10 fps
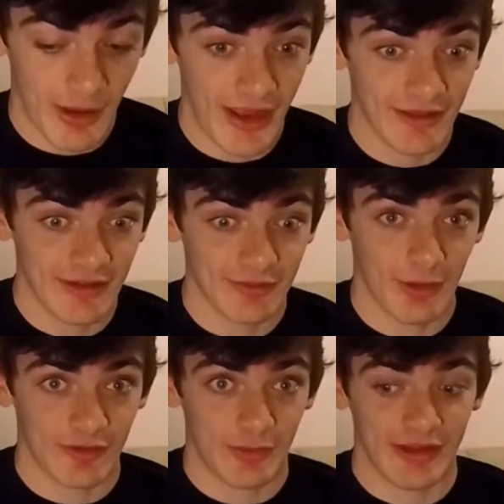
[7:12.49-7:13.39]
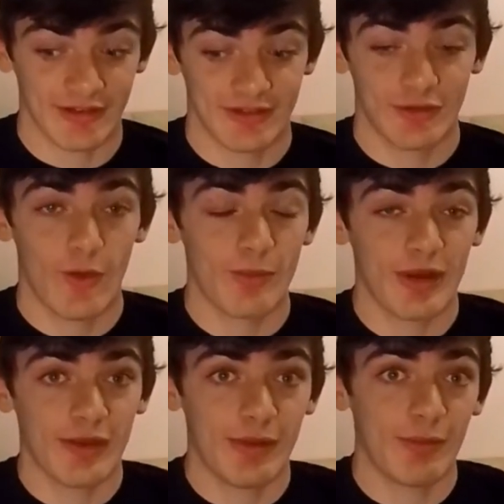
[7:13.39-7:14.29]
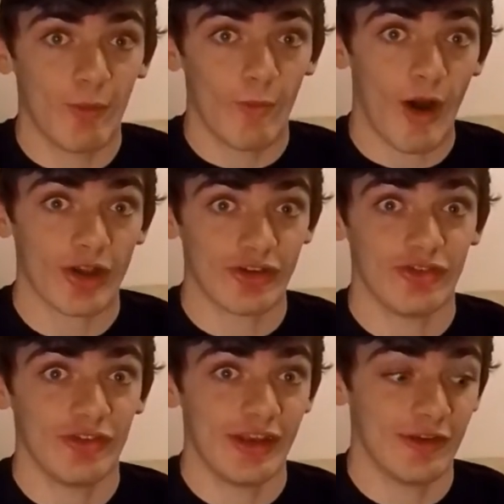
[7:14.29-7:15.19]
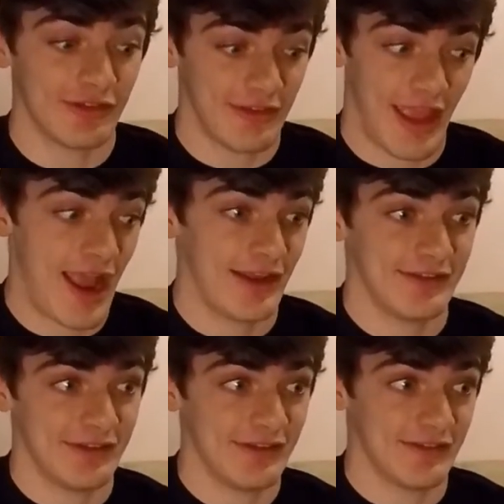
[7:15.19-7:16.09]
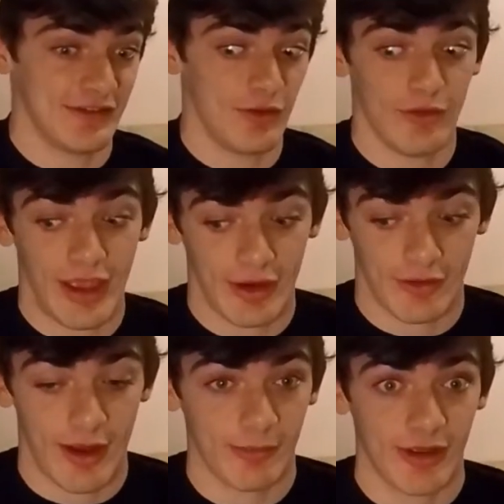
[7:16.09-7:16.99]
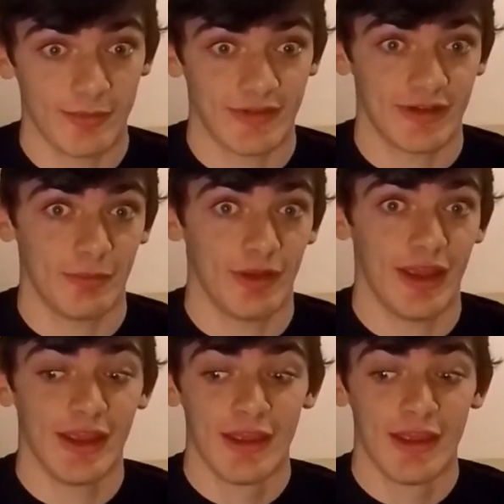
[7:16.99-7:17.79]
paid this much because so many people watch his videos and the AdSense and all that crap comes into play.